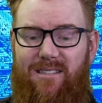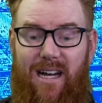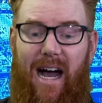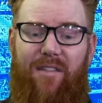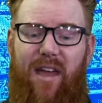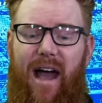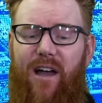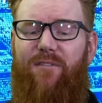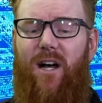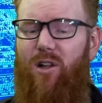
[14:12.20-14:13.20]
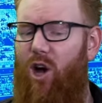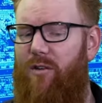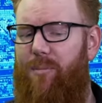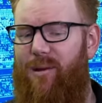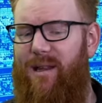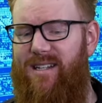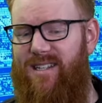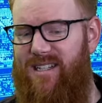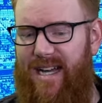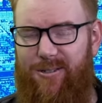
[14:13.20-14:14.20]
Are the AFL over
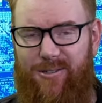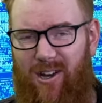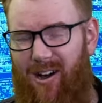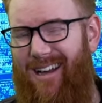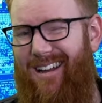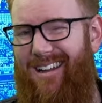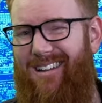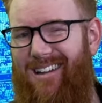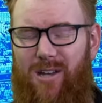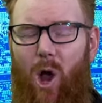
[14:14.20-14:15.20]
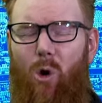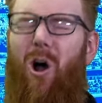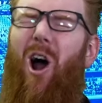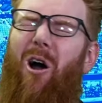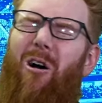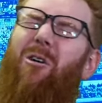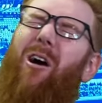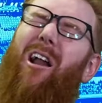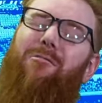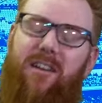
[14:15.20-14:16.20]
policing tackles? I.e., is whoa
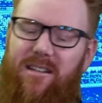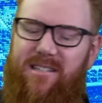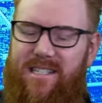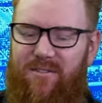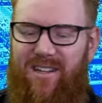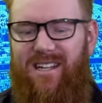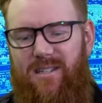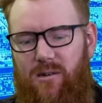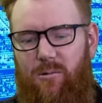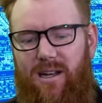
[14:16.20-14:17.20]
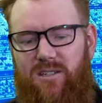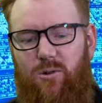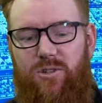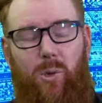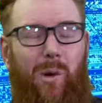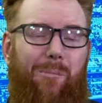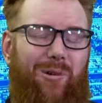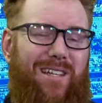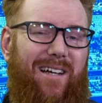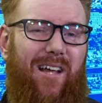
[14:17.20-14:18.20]
Harley Reid stiff to get two weeks, or should we
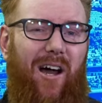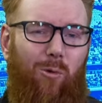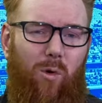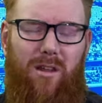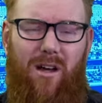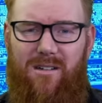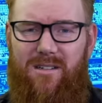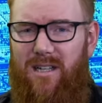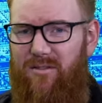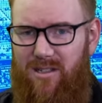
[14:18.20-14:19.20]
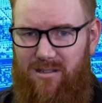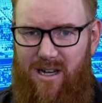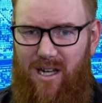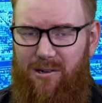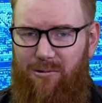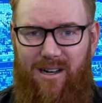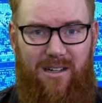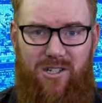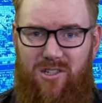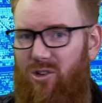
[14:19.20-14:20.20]
protect our young savior Harley Reid
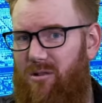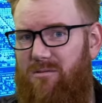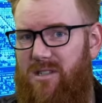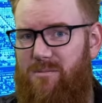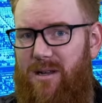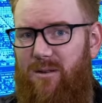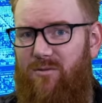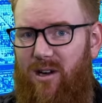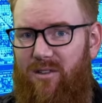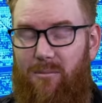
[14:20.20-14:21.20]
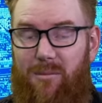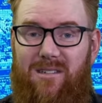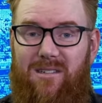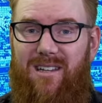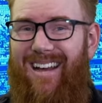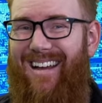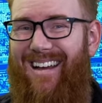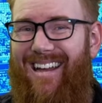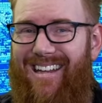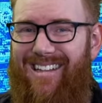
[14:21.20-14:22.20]
and just not suspend him for anything because
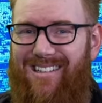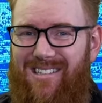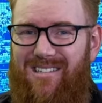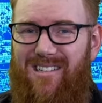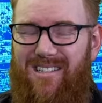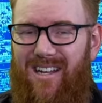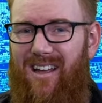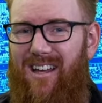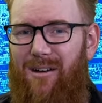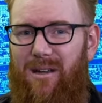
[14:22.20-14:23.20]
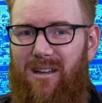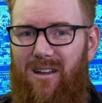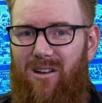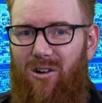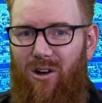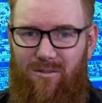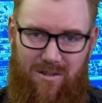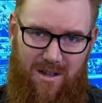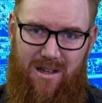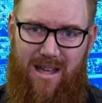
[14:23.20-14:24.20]
he is the second coming of
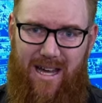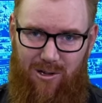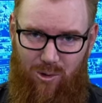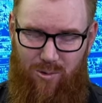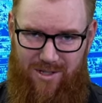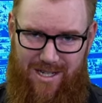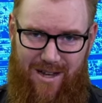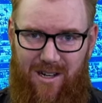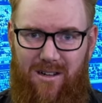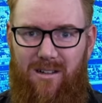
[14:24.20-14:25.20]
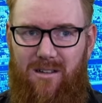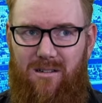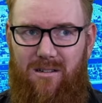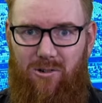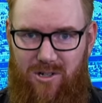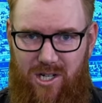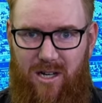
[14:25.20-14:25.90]
our Lord and Savior Chris Judd.